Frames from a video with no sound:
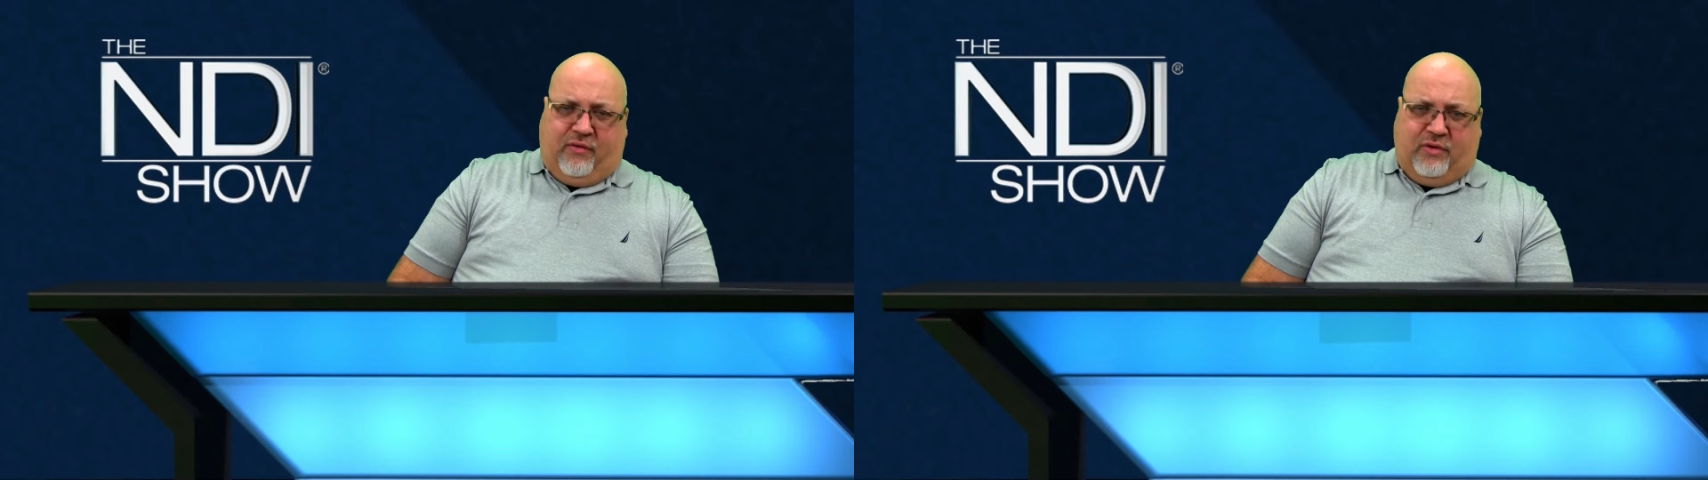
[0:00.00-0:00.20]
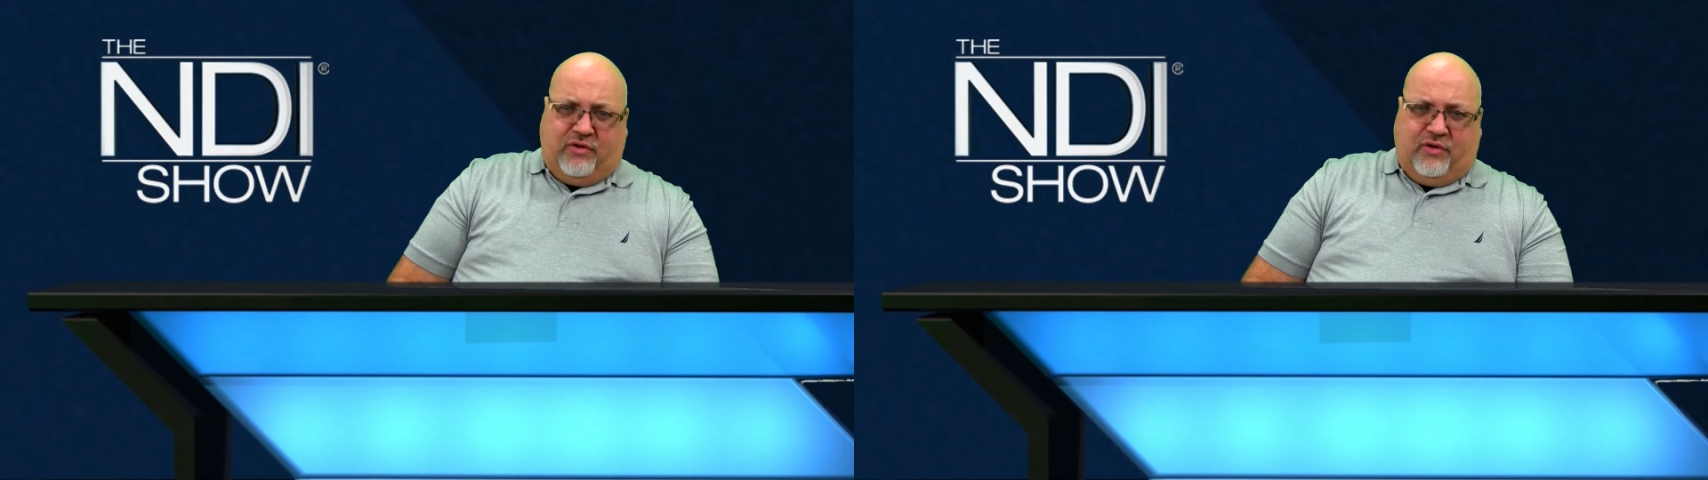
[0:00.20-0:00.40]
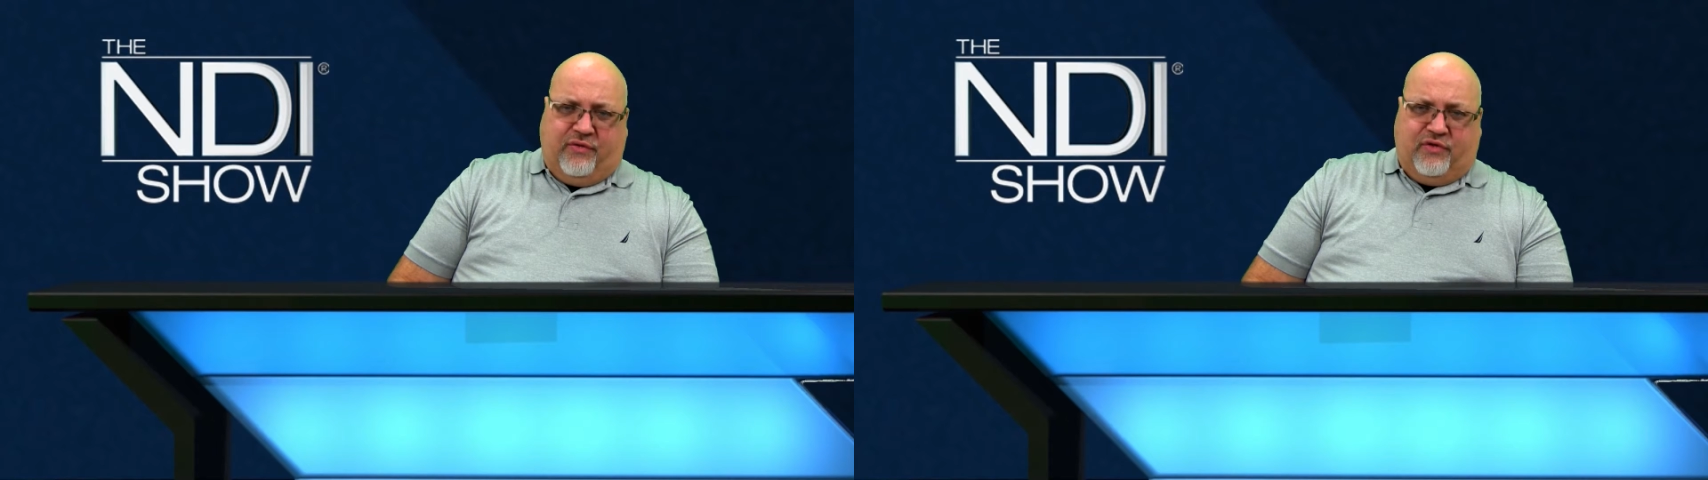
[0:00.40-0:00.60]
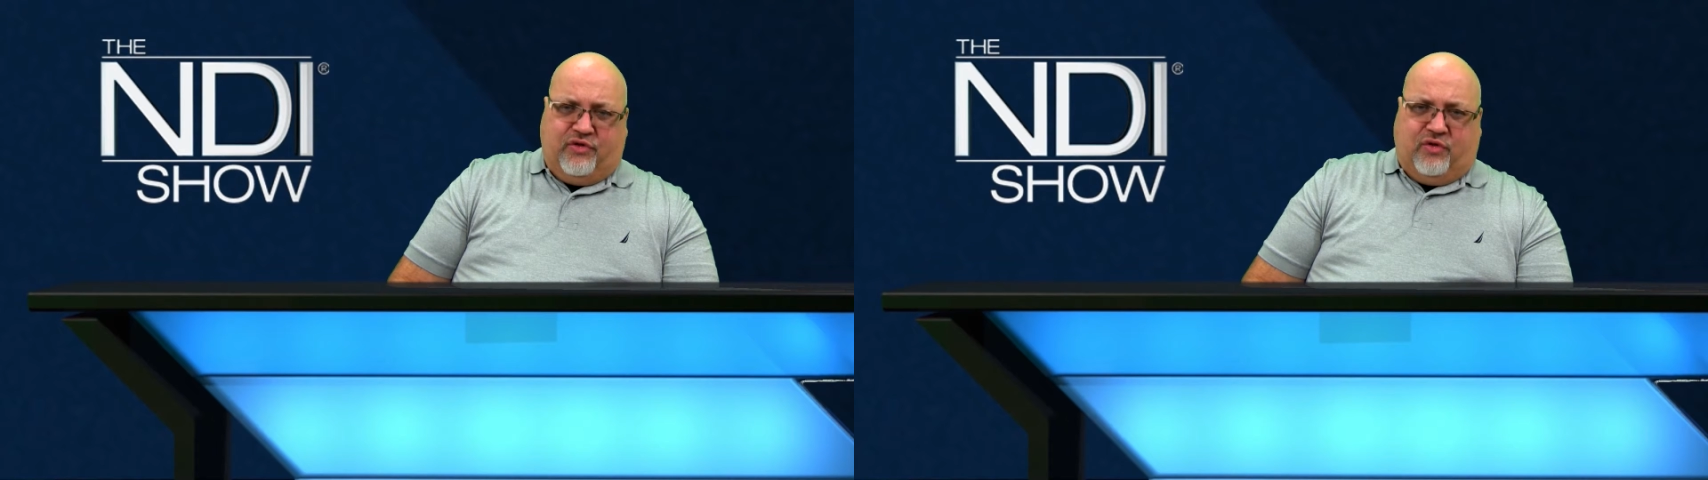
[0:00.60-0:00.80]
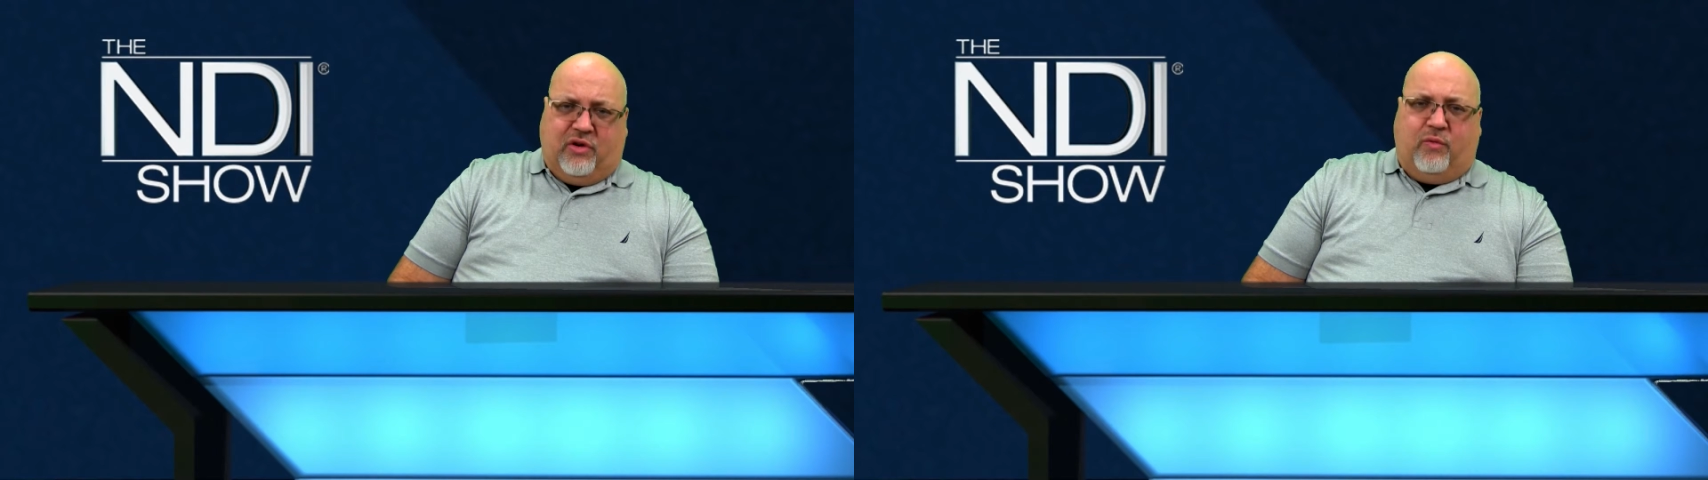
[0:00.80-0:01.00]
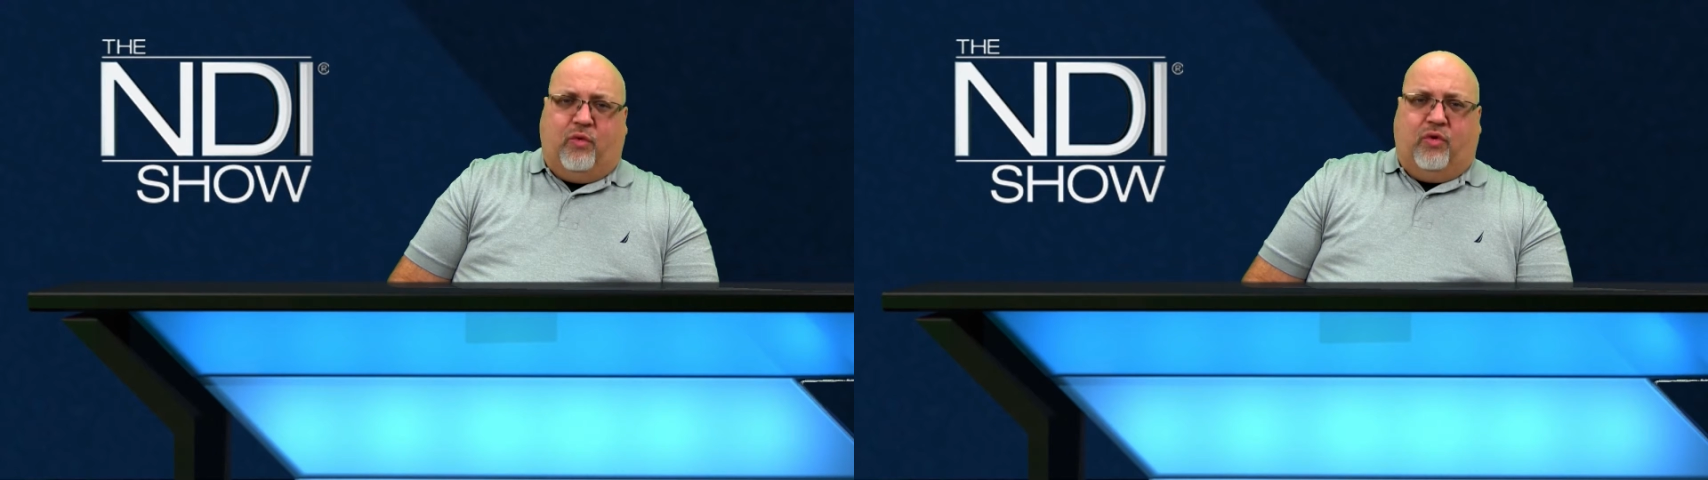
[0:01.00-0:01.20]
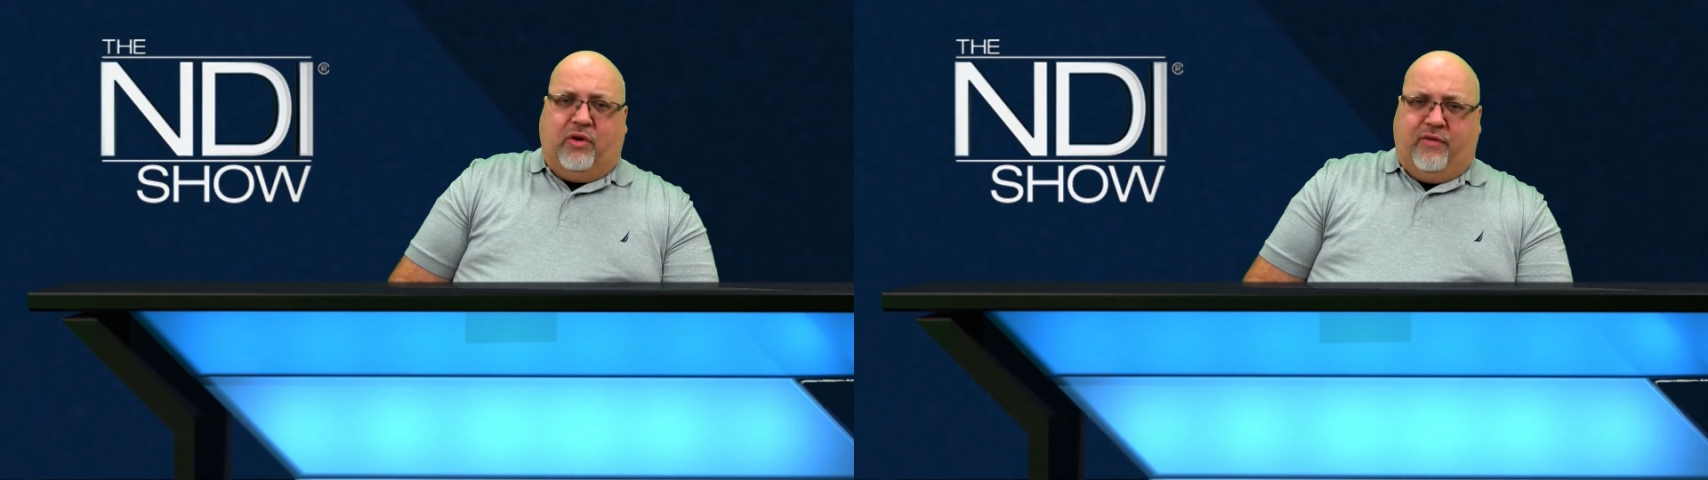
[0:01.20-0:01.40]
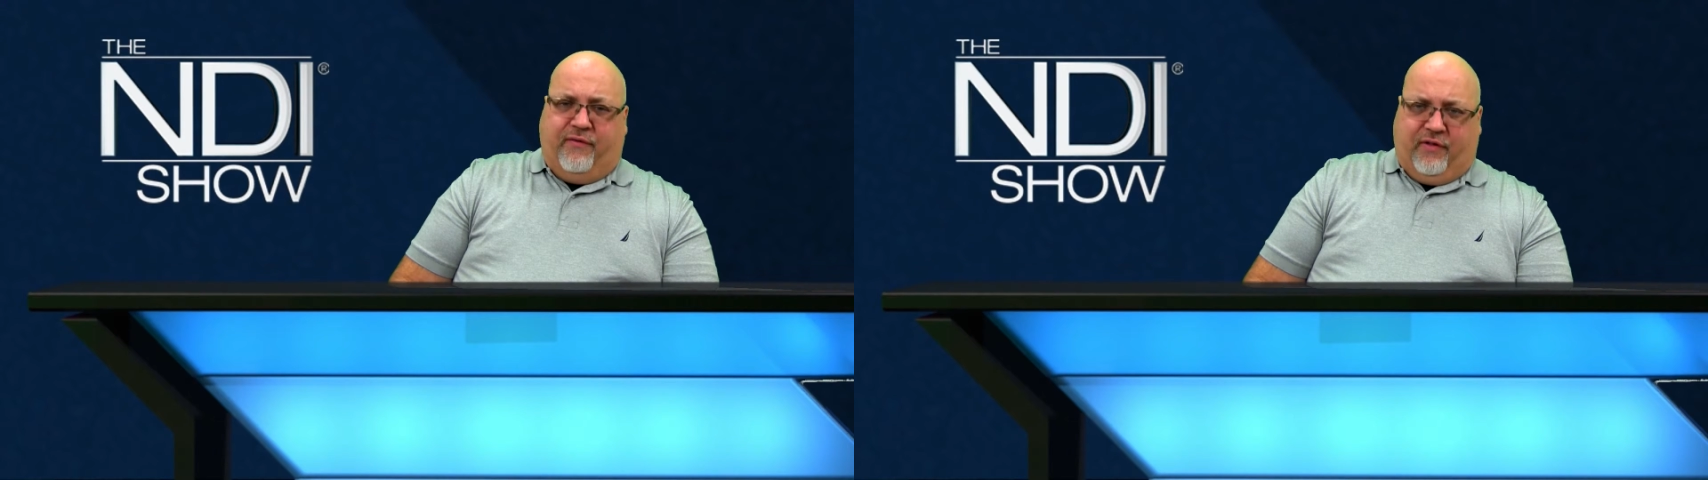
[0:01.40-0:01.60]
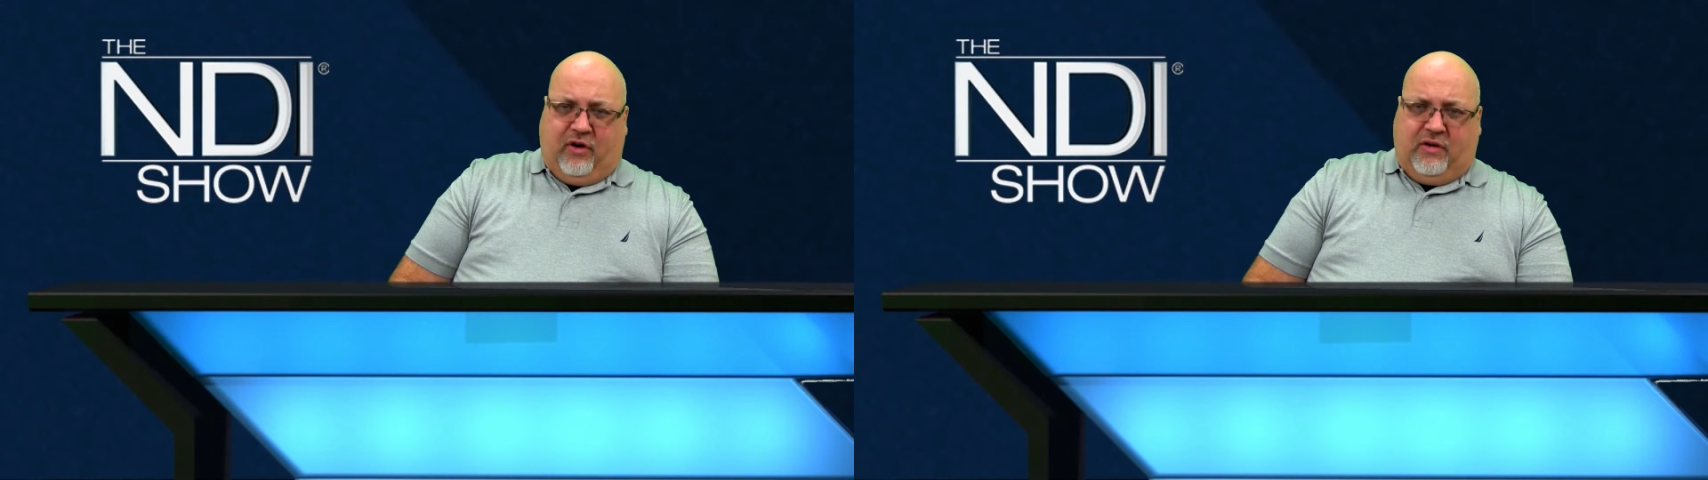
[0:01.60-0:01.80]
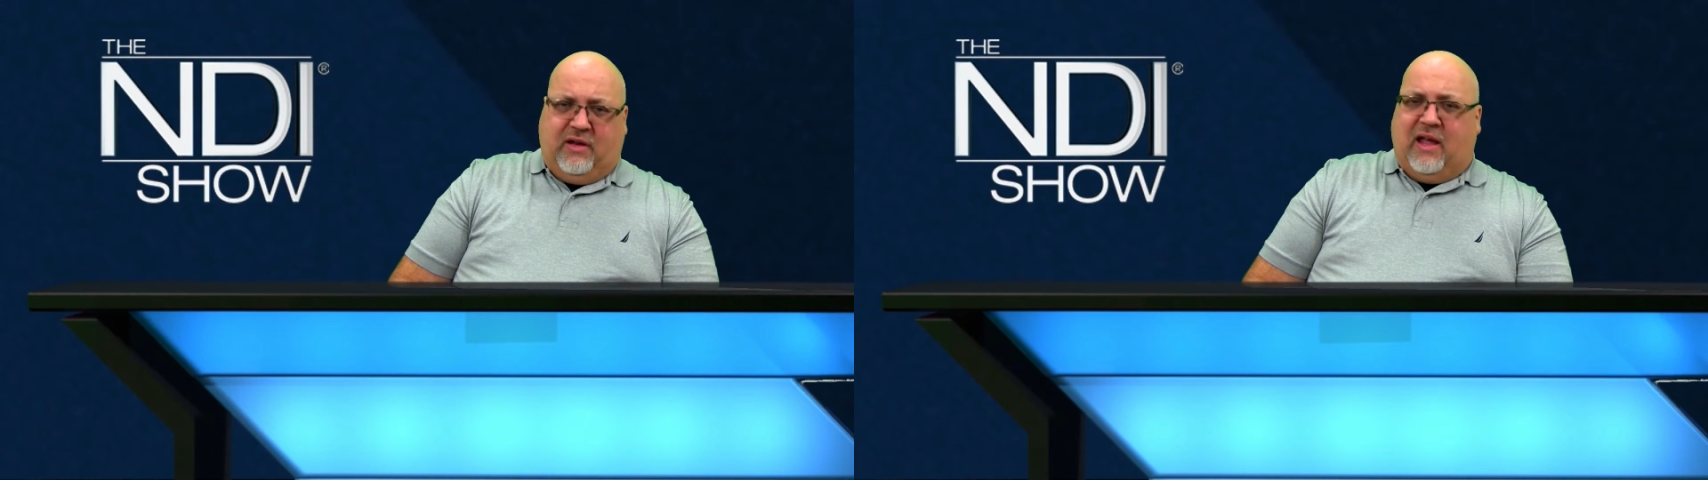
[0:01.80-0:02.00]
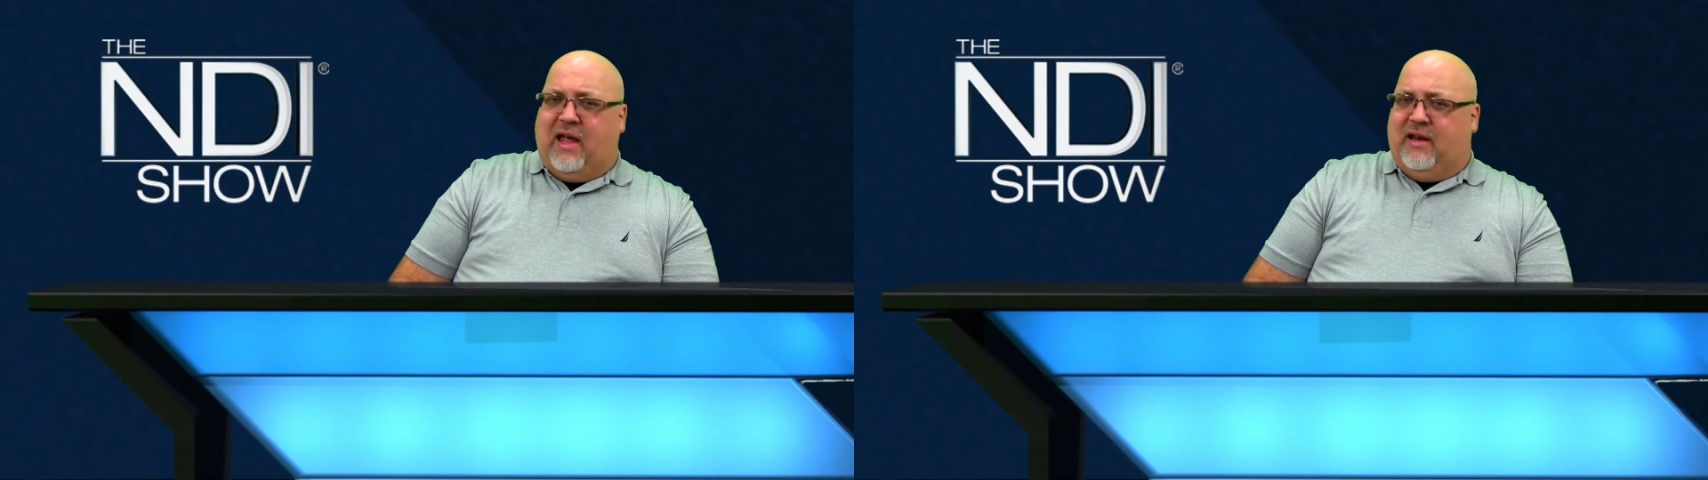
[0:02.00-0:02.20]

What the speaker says: switchers for sure will convert